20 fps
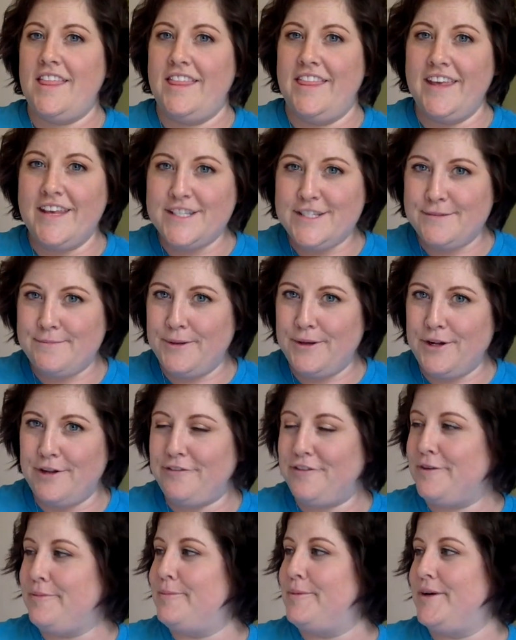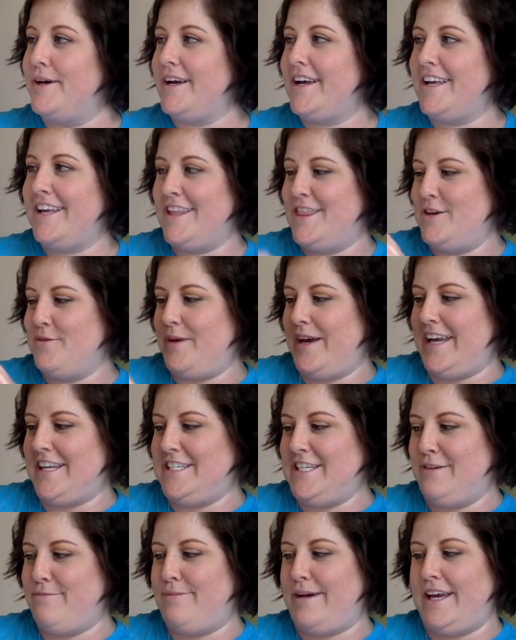This beautiful book, The Wicked
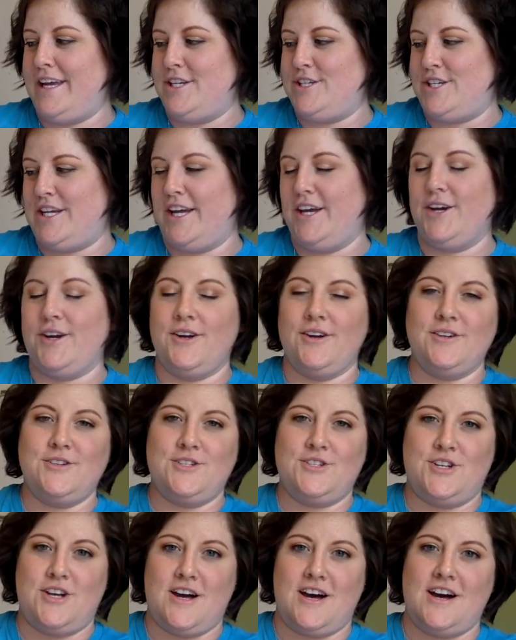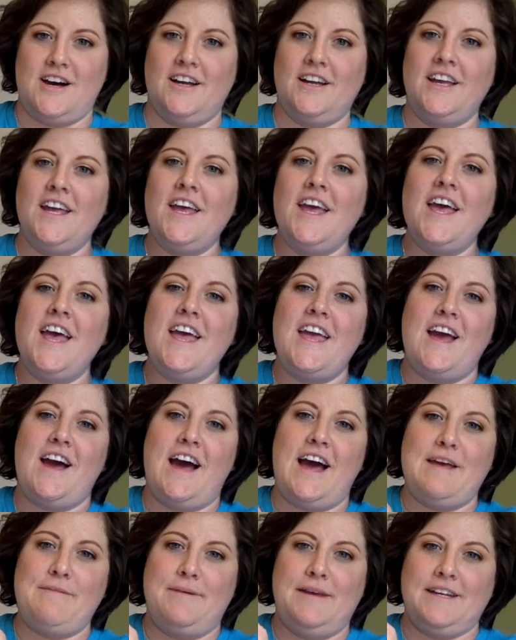Deep by Shay Earnshaw,
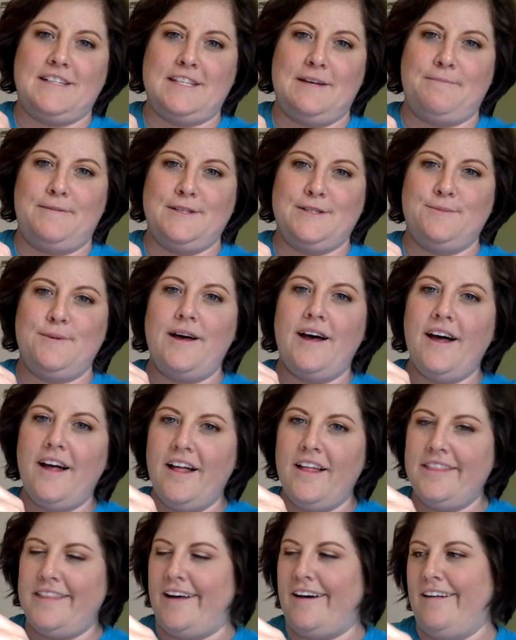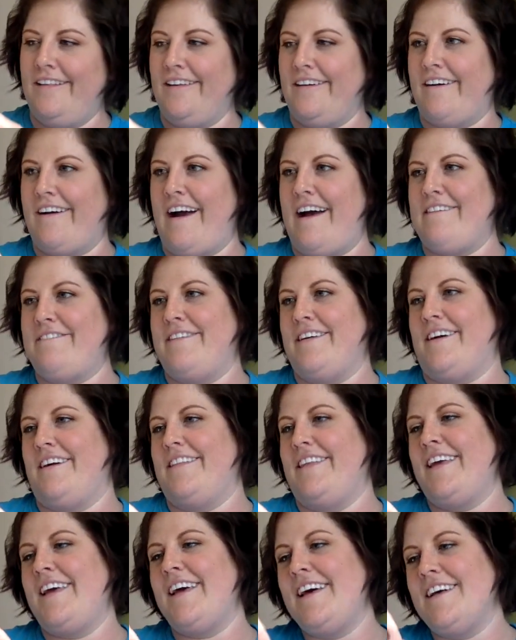I picked up as well. The holographic on
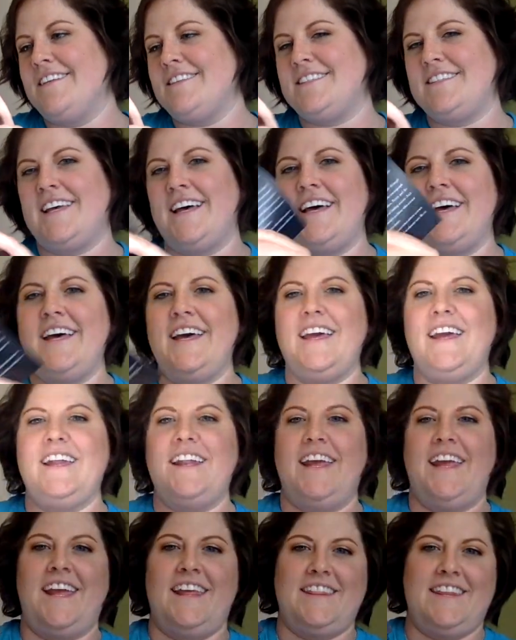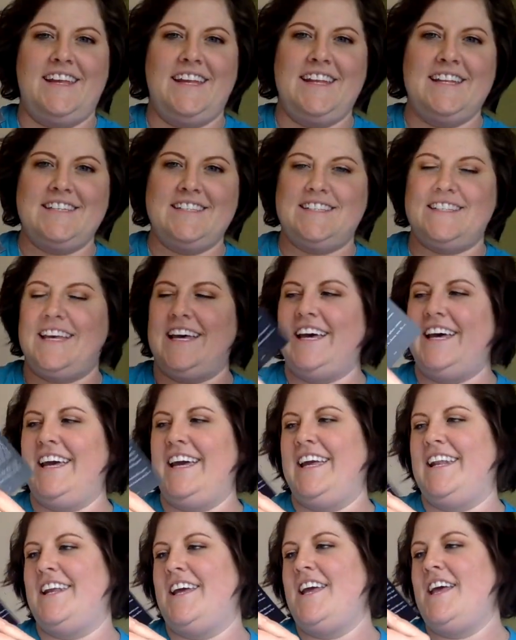the outside and the
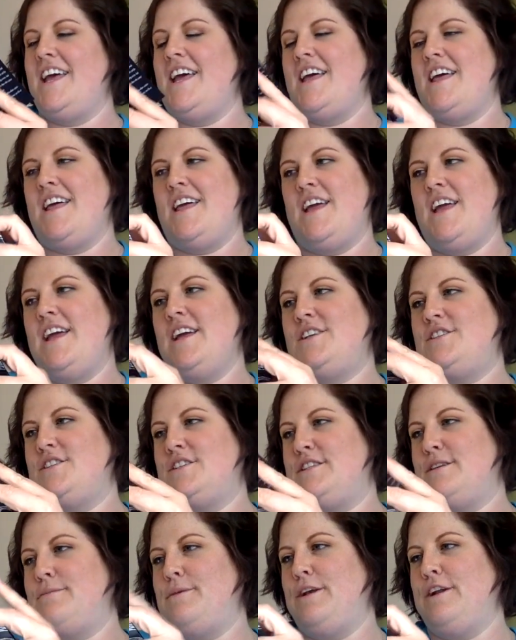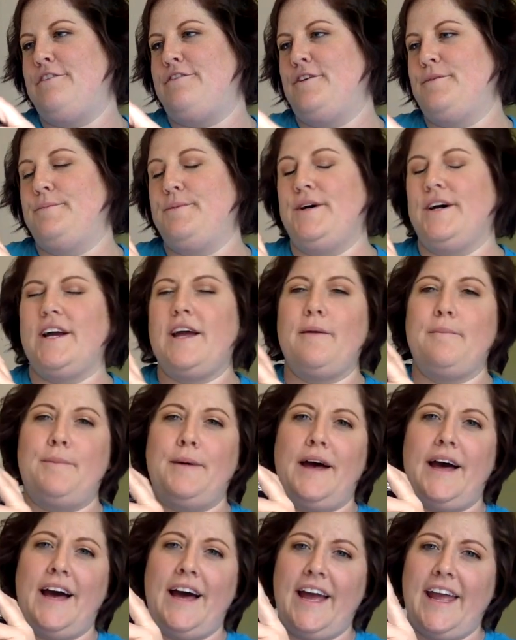inside. It's just a beautiful book,
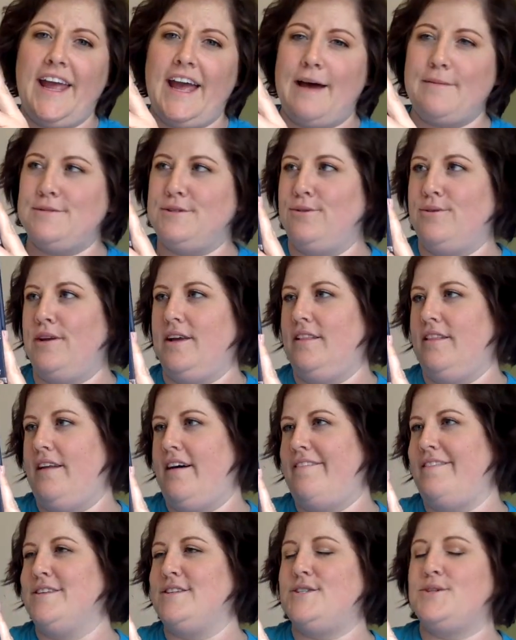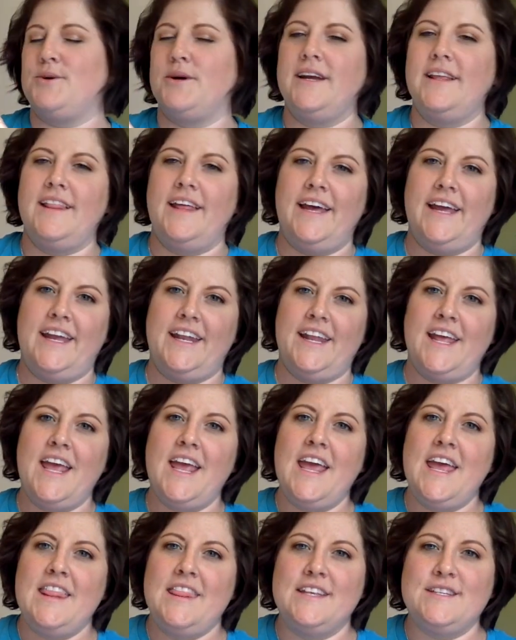but I absolutely love the storyline.
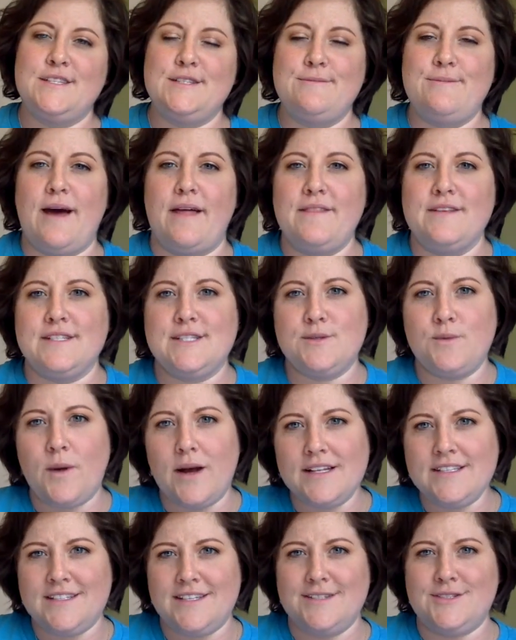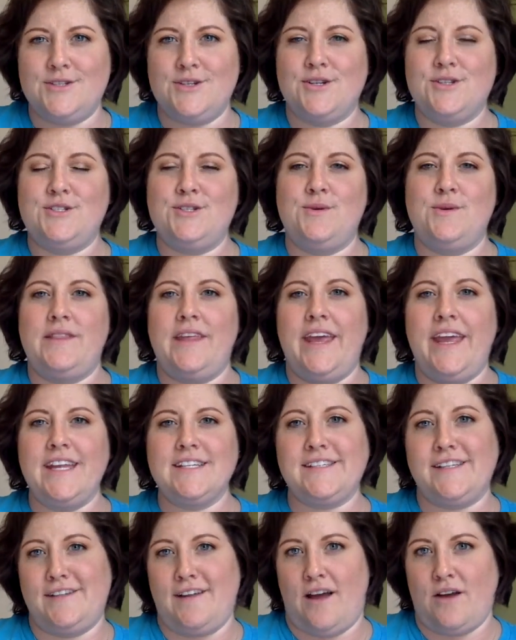This is about the Swan sisters who in the
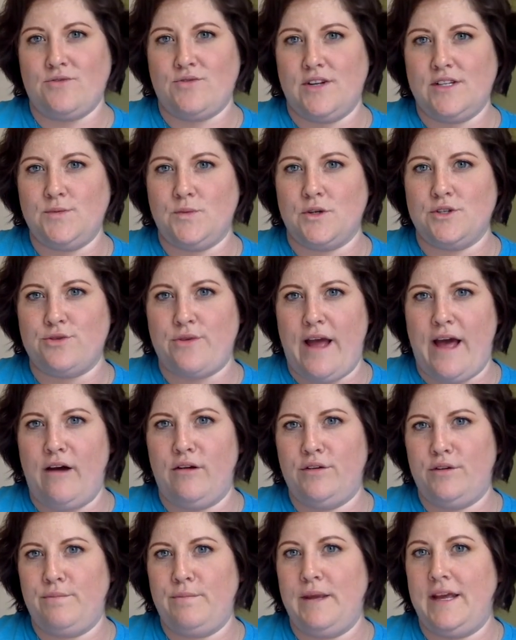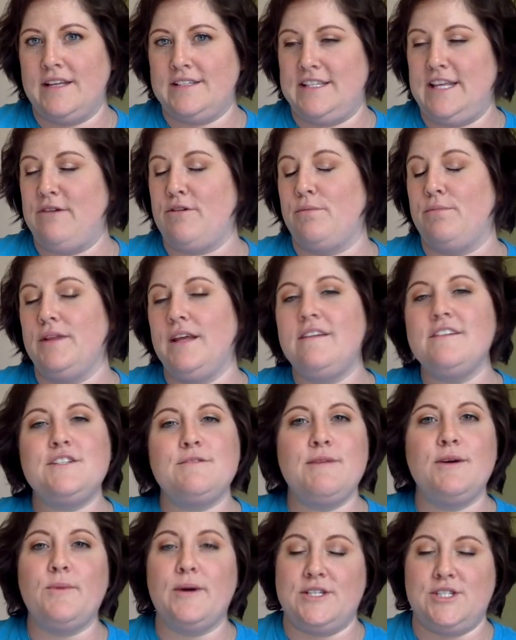1800s were drowned because they were believed to
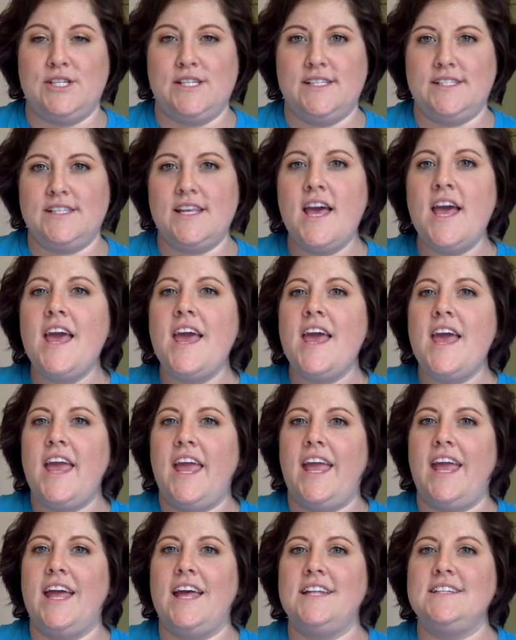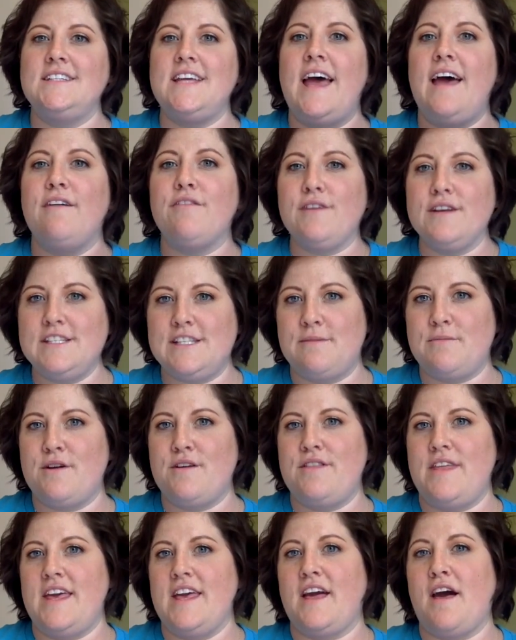be witches, and every summer
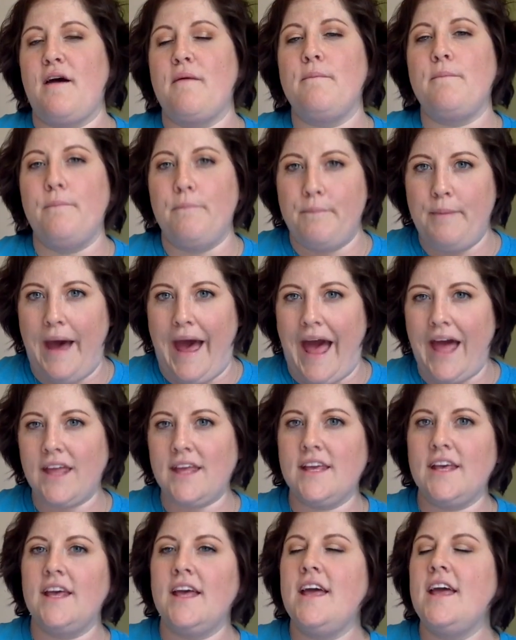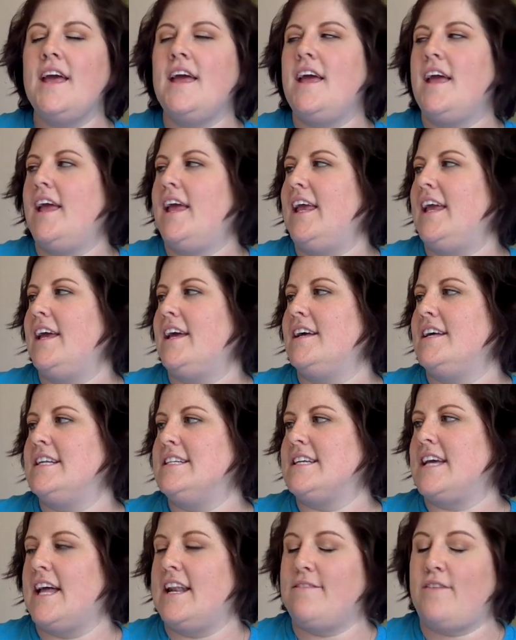they come back
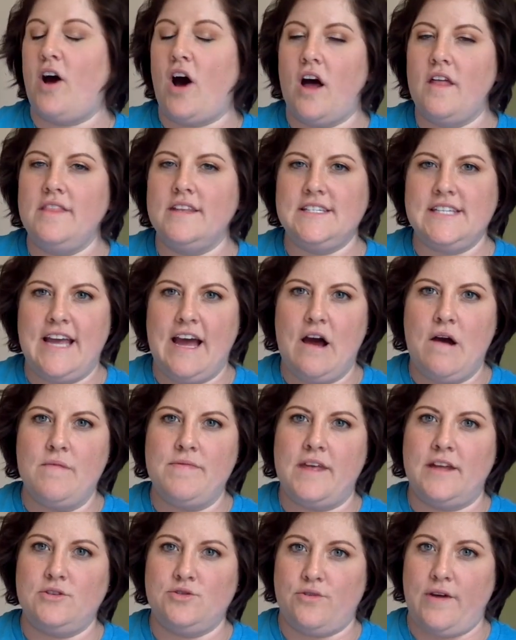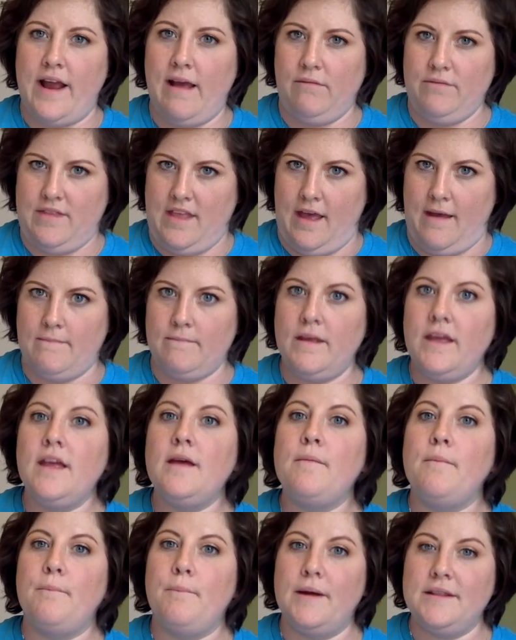and kind of haunt the town that drowned them,
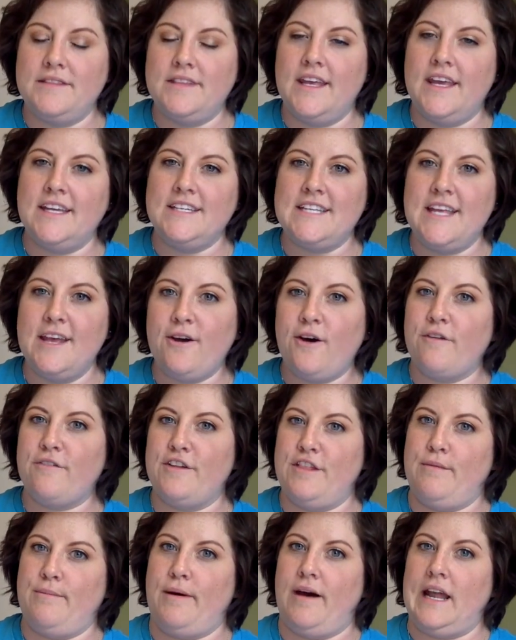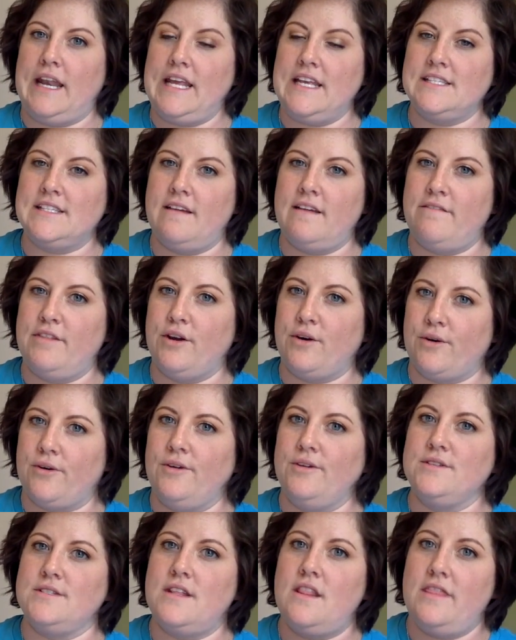but they take over the bodies of the
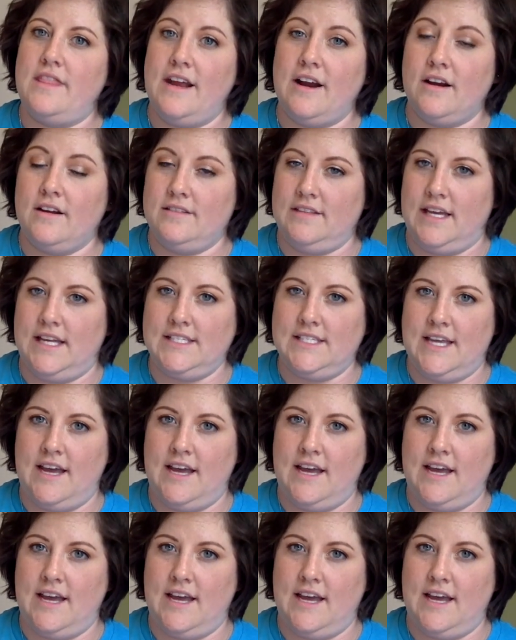girls there in that